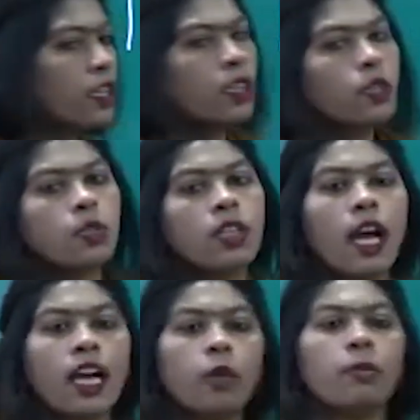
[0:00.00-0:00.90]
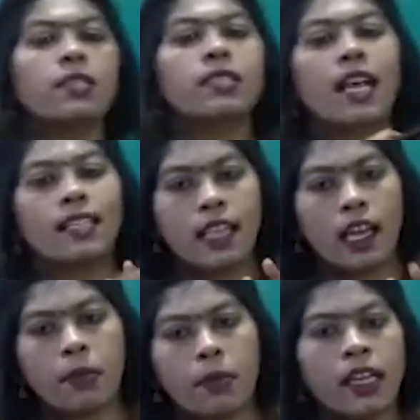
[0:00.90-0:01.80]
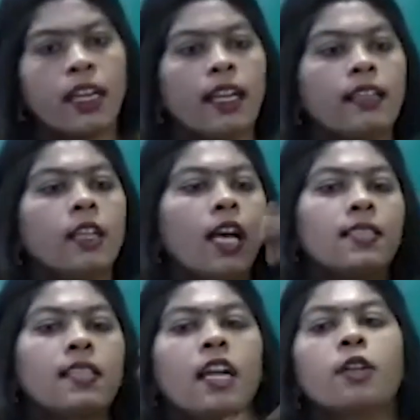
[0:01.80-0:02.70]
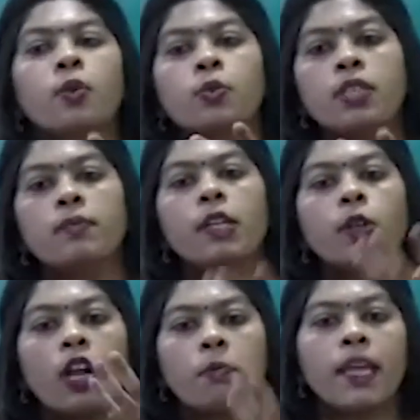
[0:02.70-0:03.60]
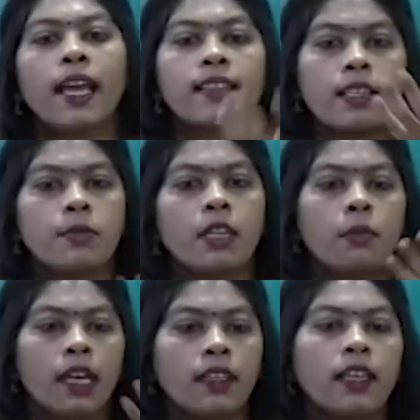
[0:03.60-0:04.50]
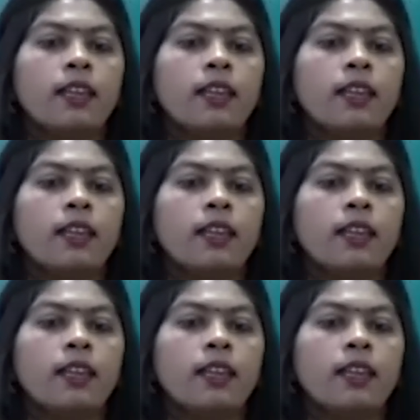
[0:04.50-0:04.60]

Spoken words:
So the argument starts happening, and at the last, the conclusion will not be accepted by the